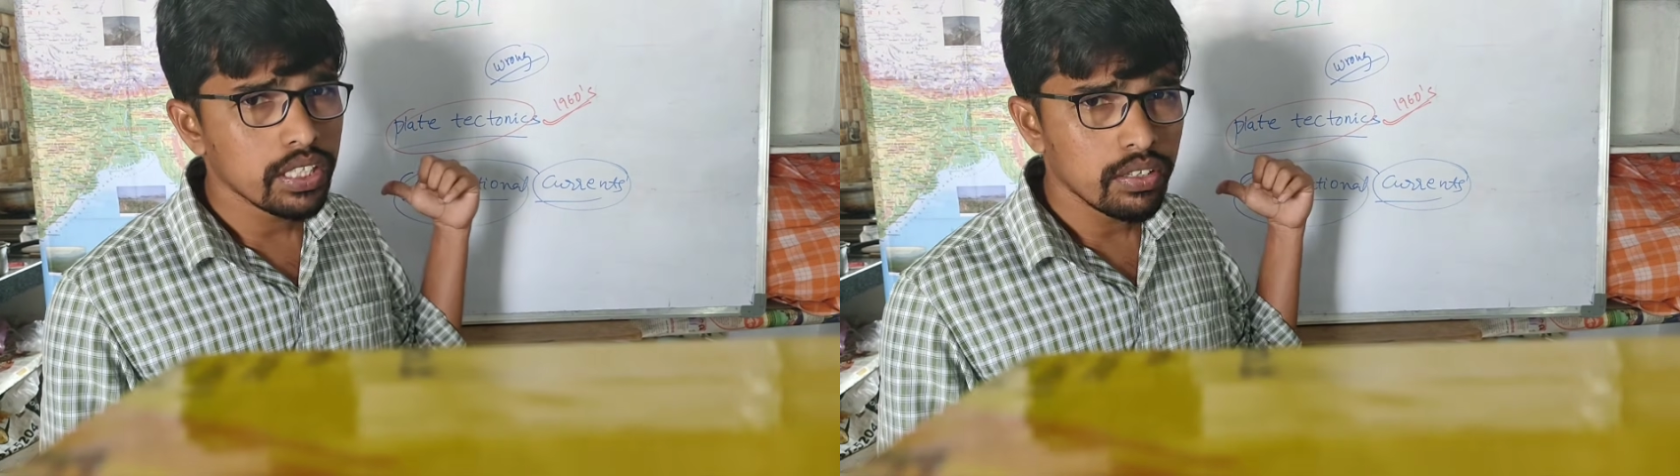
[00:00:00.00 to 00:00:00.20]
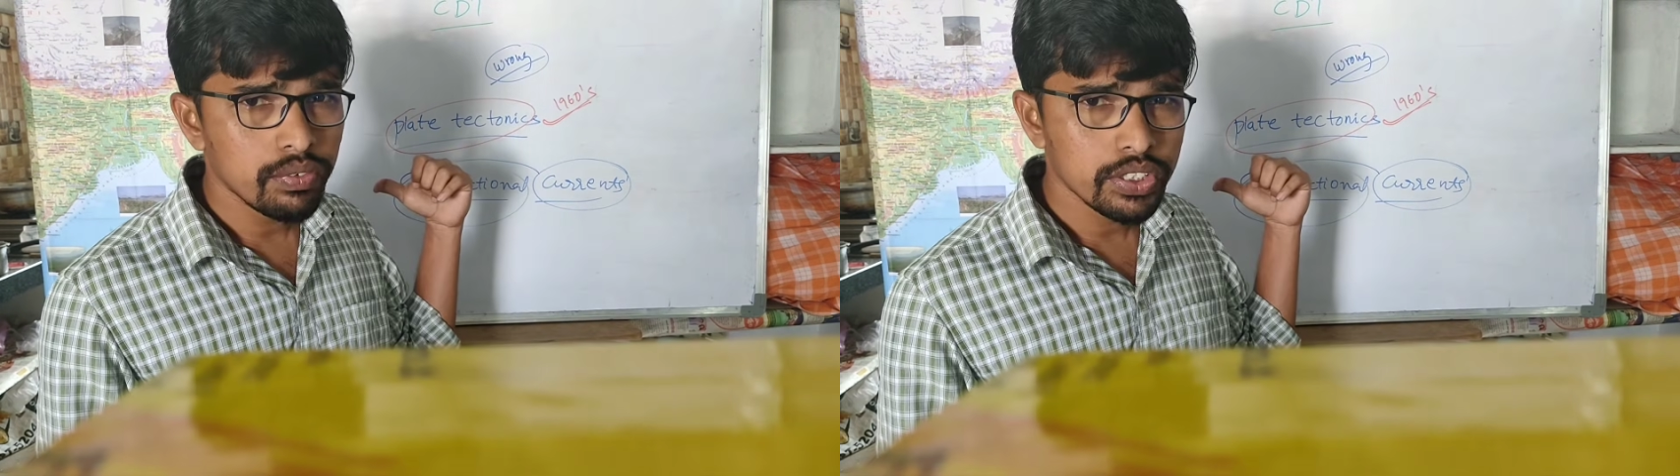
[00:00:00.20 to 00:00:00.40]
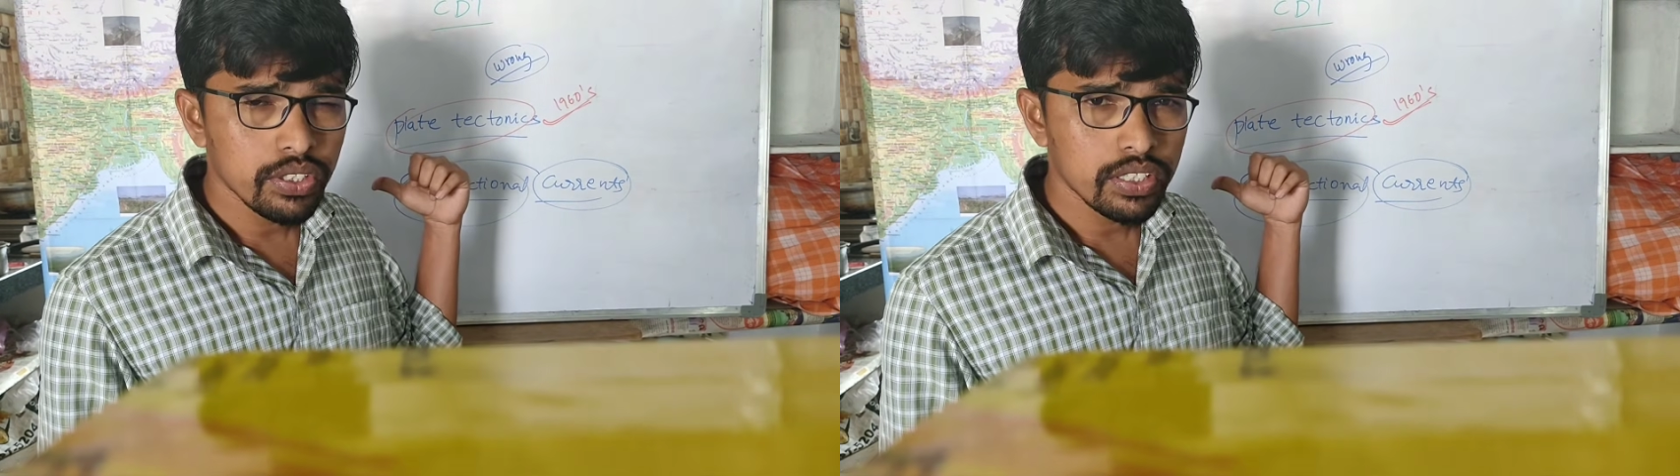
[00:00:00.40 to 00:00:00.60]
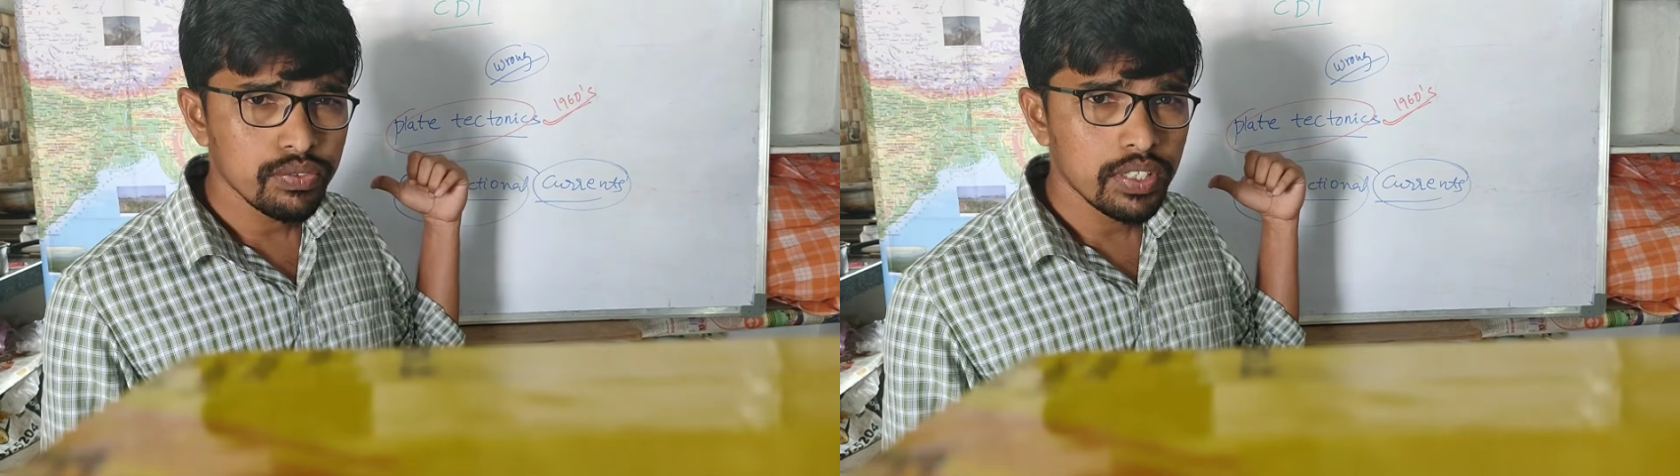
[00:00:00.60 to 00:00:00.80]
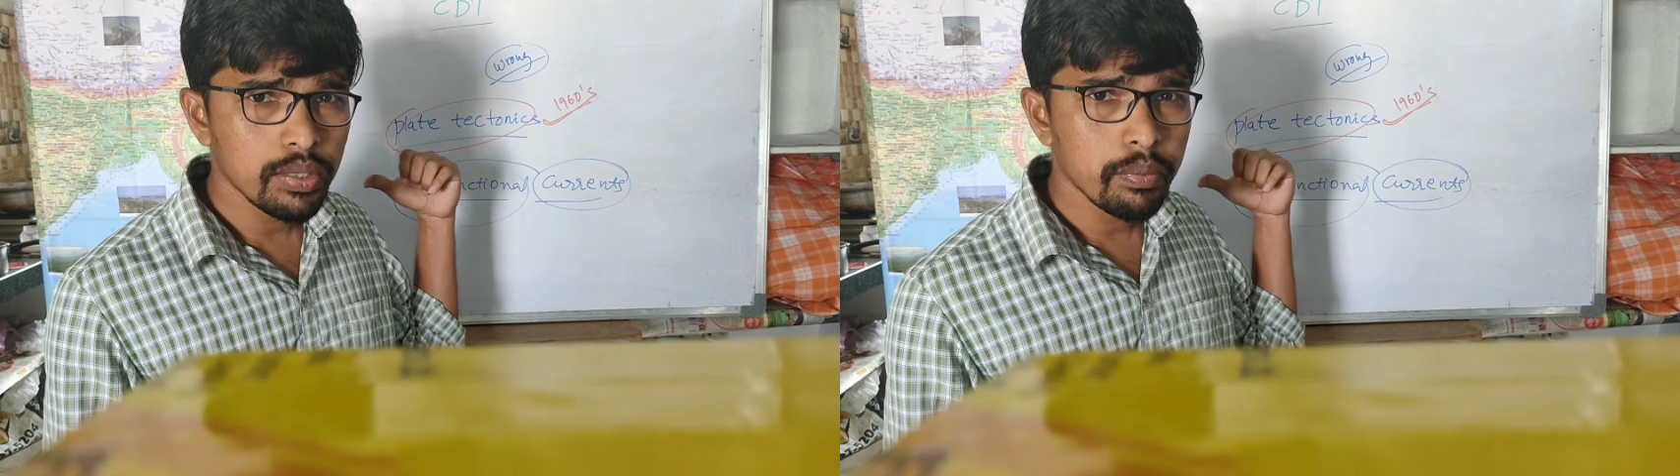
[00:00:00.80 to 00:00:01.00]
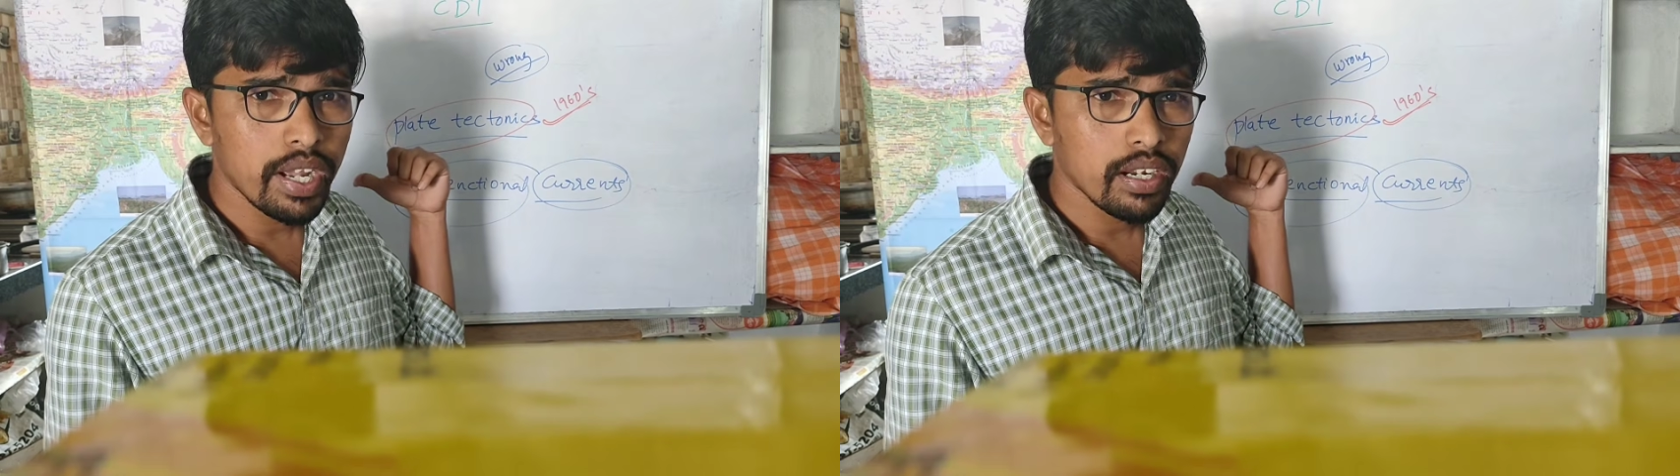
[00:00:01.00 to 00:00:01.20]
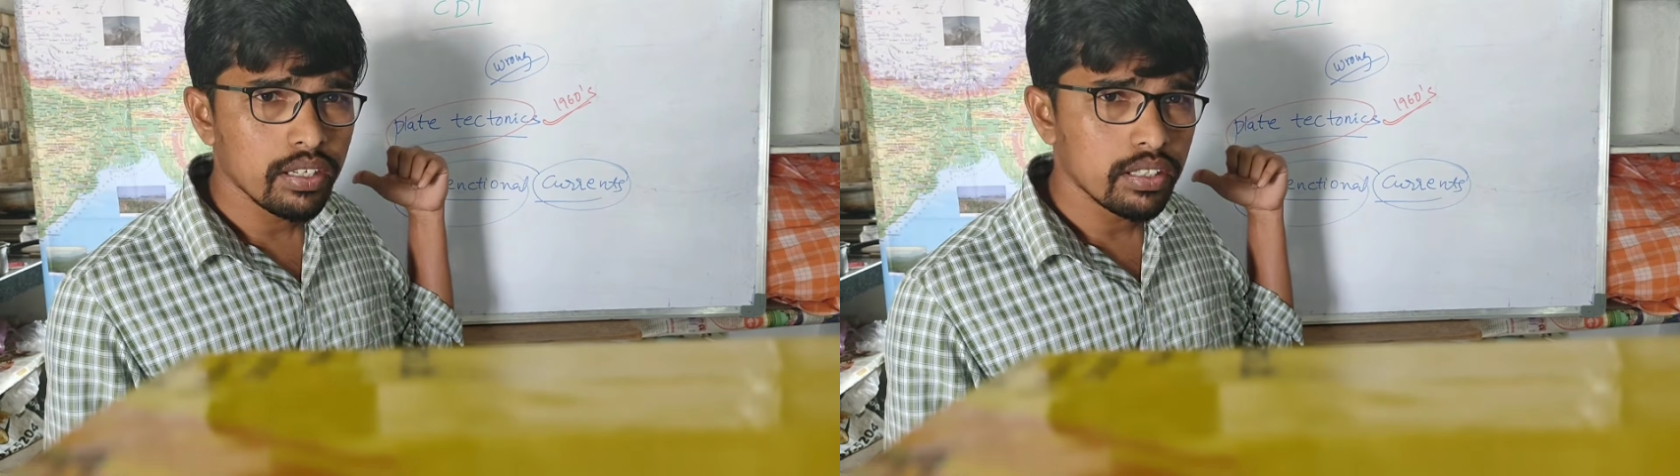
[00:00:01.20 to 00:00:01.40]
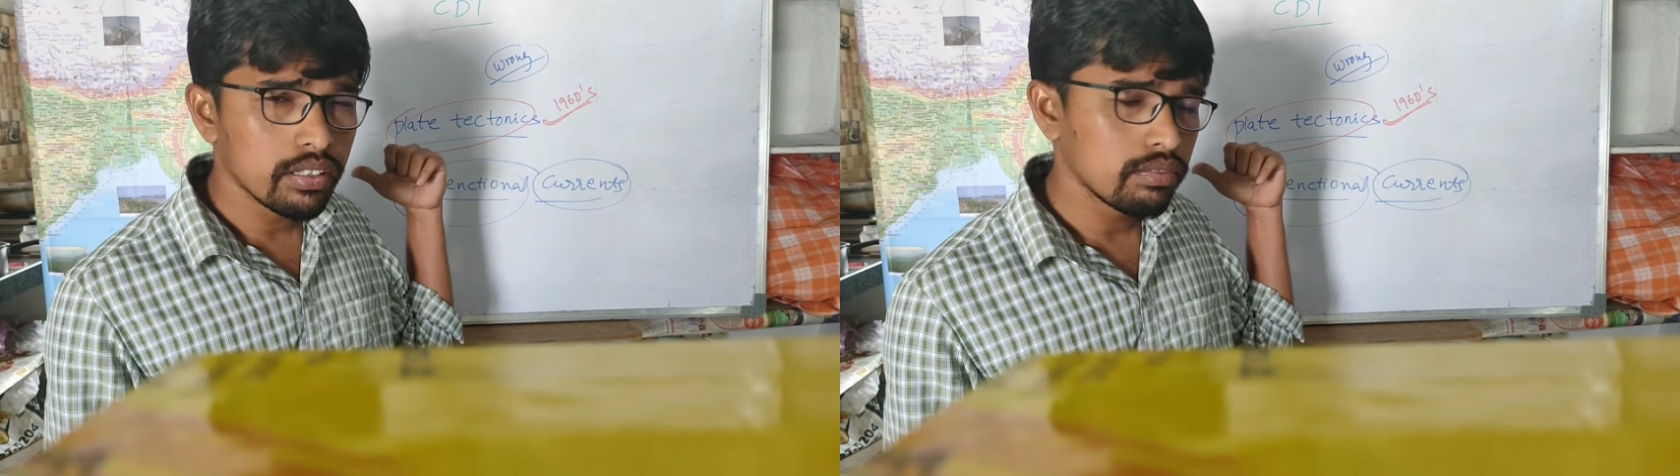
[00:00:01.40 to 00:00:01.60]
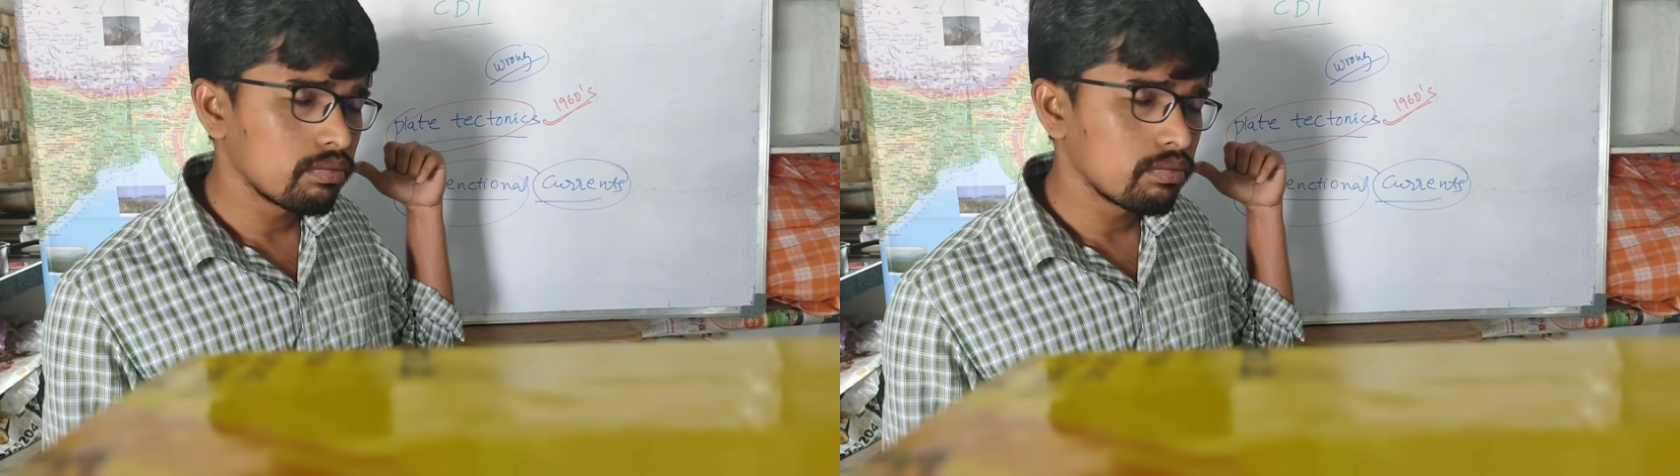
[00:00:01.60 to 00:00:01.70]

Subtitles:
causes for the